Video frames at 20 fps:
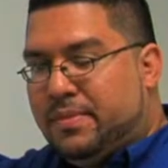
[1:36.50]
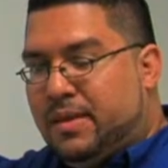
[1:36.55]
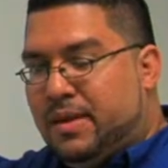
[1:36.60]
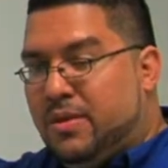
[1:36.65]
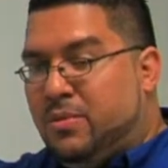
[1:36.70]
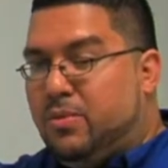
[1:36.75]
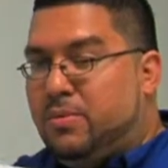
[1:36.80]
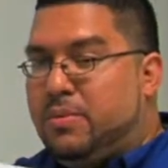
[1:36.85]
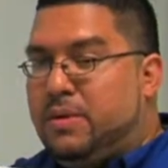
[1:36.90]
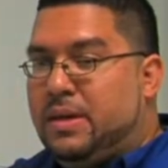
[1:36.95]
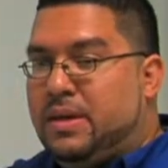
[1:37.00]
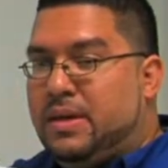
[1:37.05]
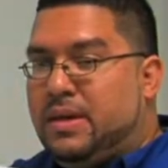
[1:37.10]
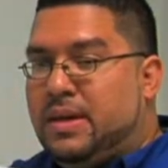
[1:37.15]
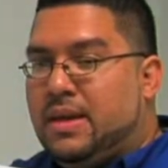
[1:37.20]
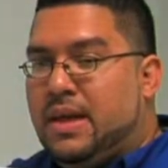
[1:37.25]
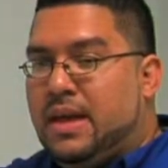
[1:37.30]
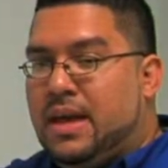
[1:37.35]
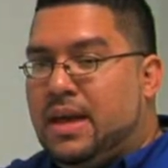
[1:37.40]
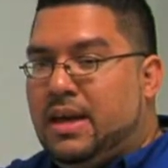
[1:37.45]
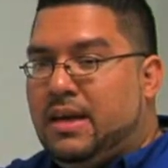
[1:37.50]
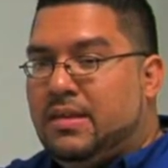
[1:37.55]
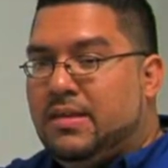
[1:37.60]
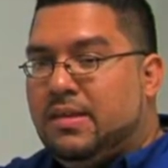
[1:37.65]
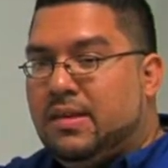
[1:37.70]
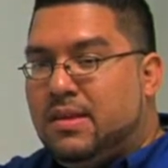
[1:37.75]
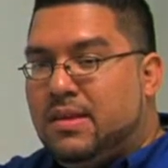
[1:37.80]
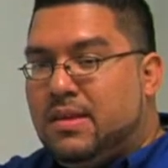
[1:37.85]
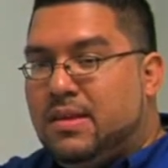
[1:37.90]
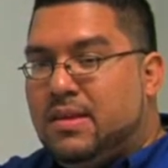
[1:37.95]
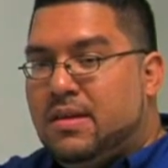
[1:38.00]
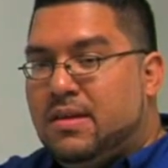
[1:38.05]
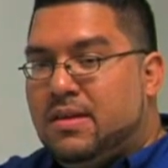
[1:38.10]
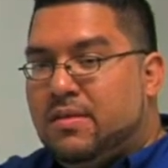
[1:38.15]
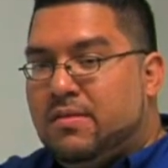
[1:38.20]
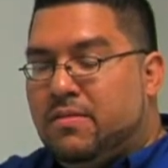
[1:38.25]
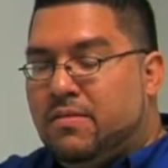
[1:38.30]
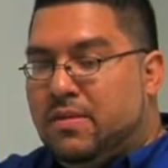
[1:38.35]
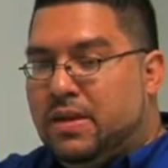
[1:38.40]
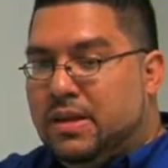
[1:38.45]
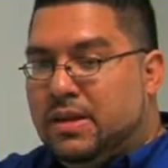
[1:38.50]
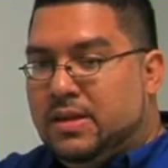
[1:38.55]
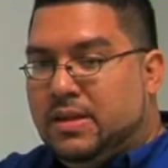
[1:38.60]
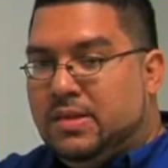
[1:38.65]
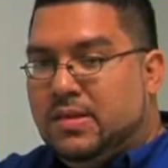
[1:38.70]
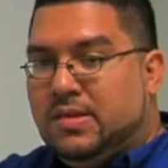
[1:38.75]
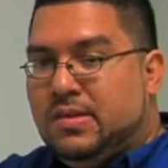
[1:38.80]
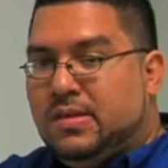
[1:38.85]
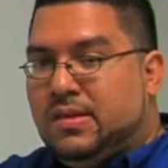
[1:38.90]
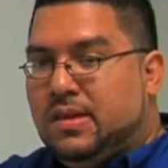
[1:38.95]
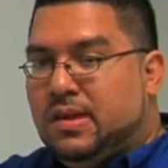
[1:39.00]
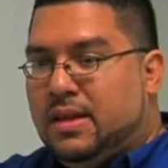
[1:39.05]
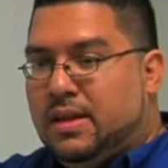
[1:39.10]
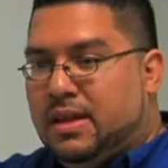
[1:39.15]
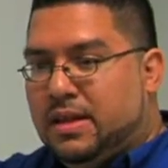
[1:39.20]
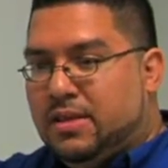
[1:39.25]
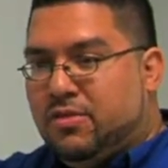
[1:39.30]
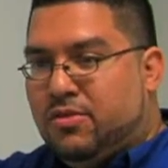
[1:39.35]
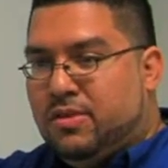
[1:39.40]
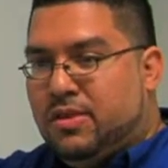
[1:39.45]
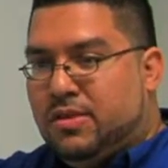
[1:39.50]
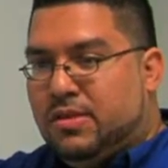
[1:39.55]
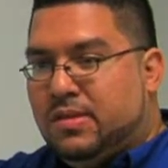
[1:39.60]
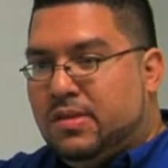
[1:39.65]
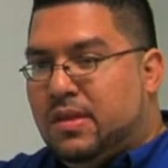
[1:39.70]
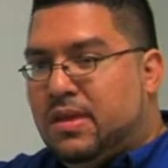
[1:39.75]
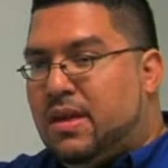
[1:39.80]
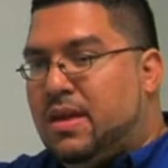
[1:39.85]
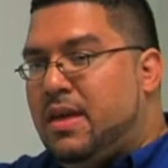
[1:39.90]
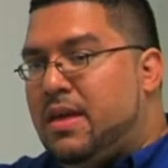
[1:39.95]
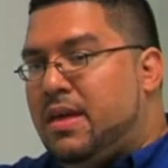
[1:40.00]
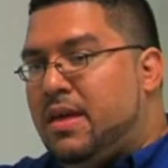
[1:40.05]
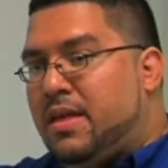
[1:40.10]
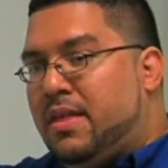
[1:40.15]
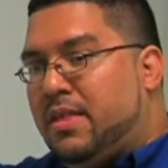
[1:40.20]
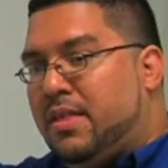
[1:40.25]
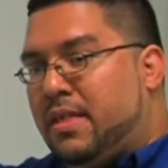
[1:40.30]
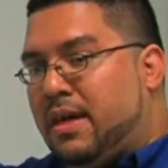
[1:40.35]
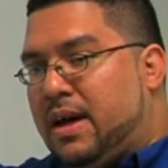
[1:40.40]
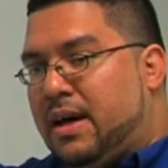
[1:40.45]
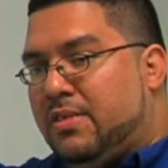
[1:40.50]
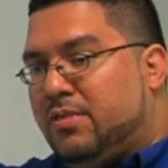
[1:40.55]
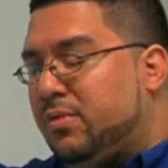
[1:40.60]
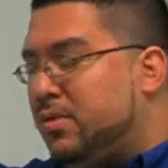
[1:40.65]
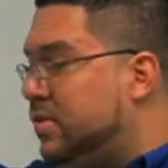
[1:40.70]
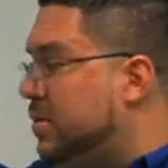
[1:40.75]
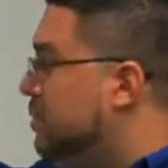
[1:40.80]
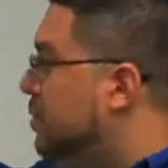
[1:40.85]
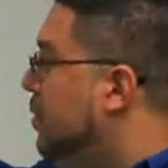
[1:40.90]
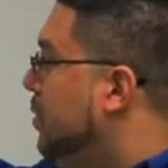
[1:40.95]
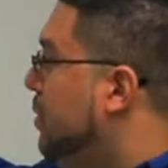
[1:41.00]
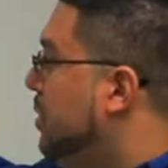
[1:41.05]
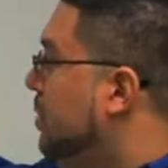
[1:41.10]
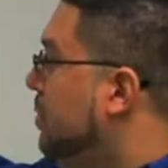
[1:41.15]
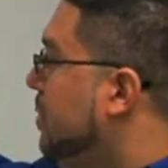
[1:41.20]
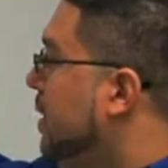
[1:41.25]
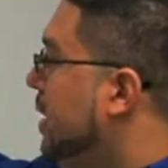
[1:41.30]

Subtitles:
It would be 8 valence electrons. That's what's important